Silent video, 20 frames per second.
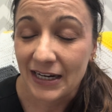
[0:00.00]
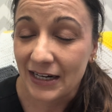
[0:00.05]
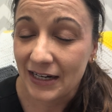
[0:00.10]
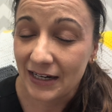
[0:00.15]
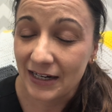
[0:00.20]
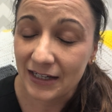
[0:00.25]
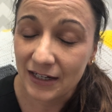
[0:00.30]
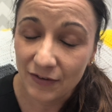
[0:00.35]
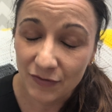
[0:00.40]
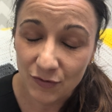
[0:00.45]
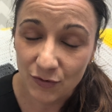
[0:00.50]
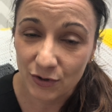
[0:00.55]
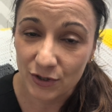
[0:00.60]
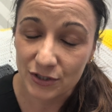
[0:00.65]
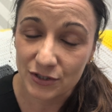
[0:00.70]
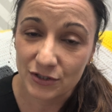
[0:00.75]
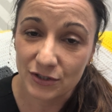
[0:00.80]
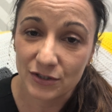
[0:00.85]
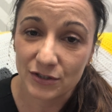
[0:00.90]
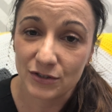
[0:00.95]
And of
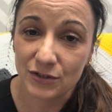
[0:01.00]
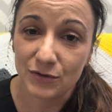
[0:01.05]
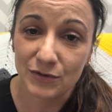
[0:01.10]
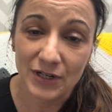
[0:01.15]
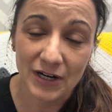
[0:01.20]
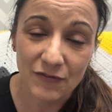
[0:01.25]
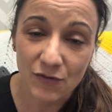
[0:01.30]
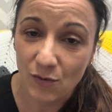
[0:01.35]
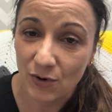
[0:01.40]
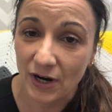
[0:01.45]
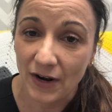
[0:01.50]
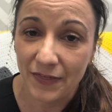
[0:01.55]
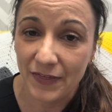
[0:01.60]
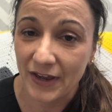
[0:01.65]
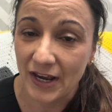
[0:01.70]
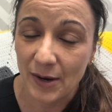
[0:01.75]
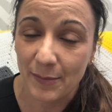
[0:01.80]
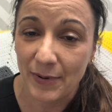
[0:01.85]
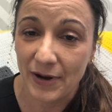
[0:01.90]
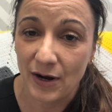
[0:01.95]
course, you never want to
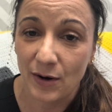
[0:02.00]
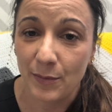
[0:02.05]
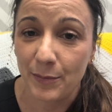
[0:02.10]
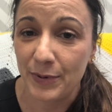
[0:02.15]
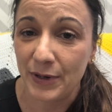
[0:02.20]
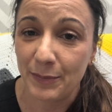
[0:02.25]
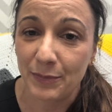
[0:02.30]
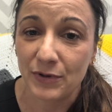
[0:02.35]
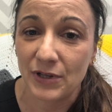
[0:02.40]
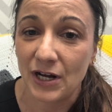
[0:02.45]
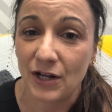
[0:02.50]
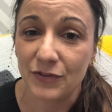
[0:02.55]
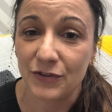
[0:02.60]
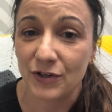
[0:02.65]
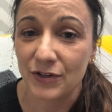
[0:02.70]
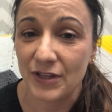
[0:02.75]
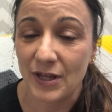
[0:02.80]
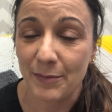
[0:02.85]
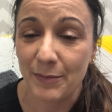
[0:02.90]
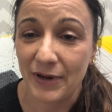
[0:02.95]
think about people out
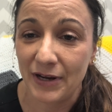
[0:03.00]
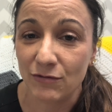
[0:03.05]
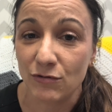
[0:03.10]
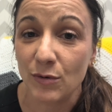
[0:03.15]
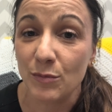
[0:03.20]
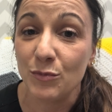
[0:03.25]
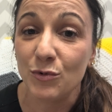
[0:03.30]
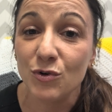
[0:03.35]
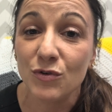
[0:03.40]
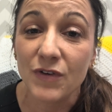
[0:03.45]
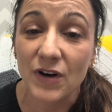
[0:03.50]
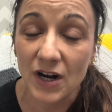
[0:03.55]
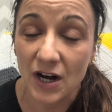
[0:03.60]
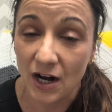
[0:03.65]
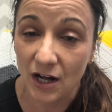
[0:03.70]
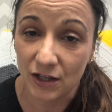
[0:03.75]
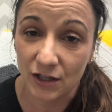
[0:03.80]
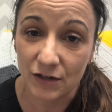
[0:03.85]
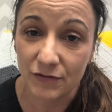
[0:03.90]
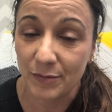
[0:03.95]
there that may remove a
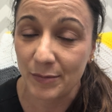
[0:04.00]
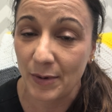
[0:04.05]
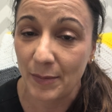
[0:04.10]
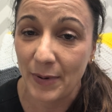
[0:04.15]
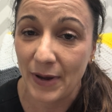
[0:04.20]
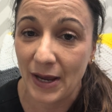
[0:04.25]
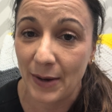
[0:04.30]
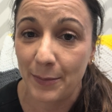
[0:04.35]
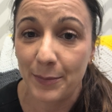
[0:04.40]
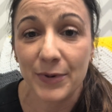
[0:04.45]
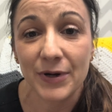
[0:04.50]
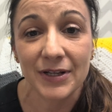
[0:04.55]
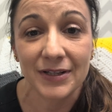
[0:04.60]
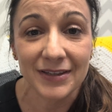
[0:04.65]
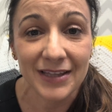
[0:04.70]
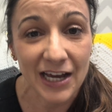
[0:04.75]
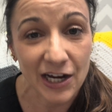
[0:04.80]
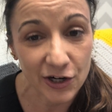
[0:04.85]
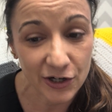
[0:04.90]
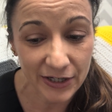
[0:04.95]
collar from a pet, but
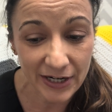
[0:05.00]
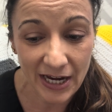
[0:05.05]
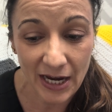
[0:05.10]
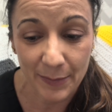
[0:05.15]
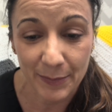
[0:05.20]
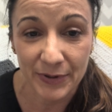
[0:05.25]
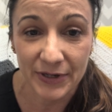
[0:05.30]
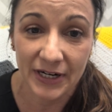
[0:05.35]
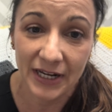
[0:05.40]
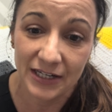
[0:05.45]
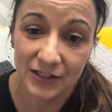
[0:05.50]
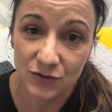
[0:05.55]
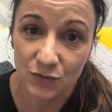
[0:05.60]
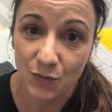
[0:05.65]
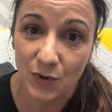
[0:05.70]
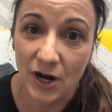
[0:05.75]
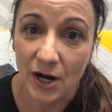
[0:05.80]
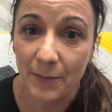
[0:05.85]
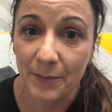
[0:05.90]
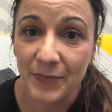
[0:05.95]
that could happen as
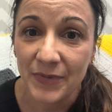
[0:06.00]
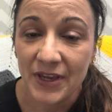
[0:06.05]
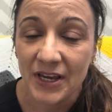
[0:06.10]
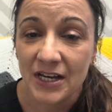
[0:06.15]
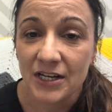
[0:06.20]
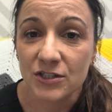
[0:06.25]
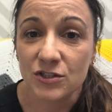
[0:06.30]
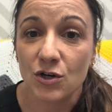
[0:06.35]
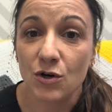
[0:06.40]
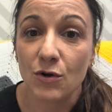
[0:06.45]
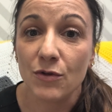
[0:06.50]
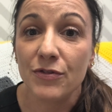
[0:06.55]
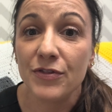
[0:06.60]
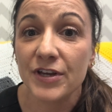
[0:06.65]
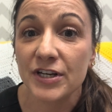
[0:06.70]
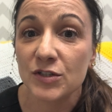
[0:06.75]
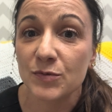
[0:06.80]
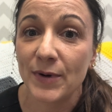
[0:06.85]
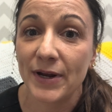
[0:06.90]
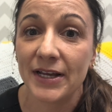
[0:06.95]
well. So
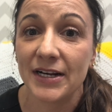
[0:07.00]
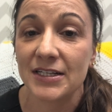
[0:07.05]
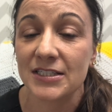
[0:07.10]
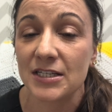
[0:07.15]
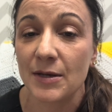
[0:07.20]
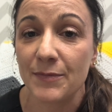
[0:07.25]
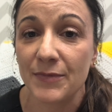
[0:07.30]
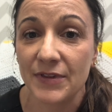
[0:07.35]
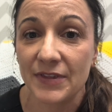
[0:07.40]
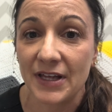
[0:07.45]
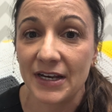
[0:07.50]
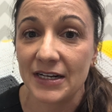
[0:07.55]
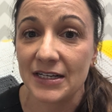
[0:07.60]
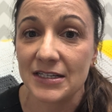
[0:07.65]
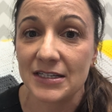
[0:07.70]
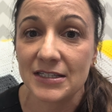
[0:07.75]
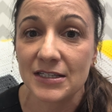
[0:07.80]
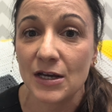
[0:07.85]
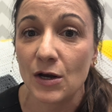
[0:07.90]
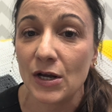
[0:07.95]
this way, it is something that
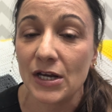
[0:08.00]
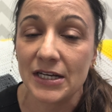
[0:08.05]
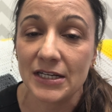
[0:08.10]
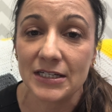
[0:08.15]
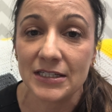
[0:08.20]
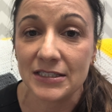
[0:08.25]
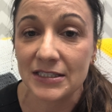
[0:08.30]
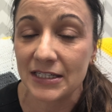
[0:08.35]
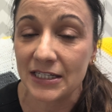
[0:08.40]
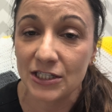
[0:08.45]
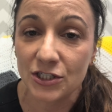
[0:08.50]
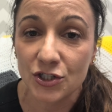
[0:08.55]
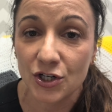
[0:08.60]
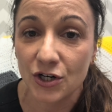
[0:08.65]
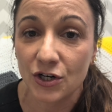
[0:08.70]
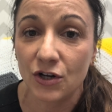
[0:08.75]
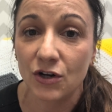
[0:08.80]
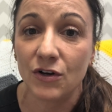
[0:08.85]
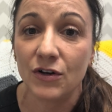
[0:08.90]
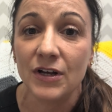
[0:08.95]
it is
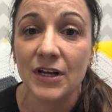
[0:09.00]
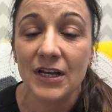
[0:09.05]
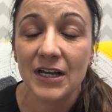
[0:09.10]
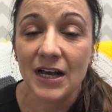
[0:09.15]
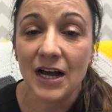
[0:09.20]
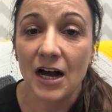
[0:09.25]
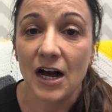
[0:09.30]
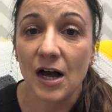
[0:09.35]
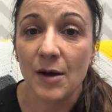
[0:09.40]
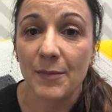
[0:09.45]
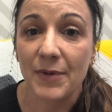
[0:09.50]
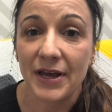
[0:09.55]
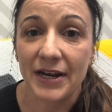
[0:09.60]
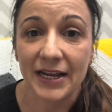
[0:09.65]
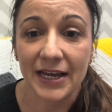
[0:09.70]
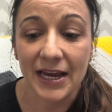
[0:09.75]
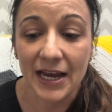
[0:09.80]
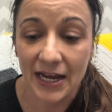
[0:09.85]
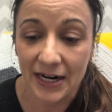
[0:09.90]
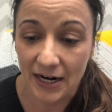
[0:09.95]
internal, and
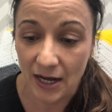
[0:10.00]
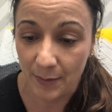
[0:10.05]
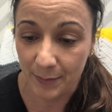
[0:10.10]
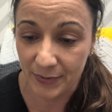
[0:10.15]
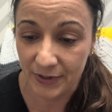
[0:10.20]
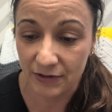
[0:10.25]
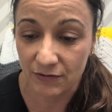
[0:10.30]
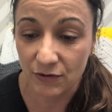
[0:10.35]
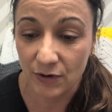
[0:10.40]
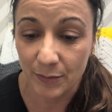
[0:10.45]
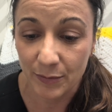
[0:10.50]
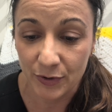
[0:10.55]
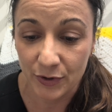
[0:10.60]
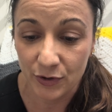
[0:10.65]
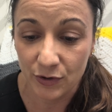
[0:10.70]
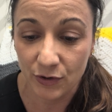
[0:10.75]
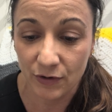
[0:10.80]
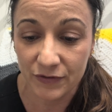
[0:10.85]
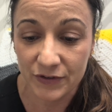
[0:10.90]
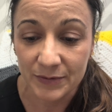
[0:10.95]
it cannot be
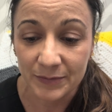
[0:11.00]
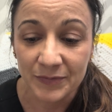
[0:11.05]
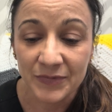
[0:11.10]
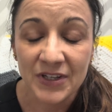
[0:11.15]
removed.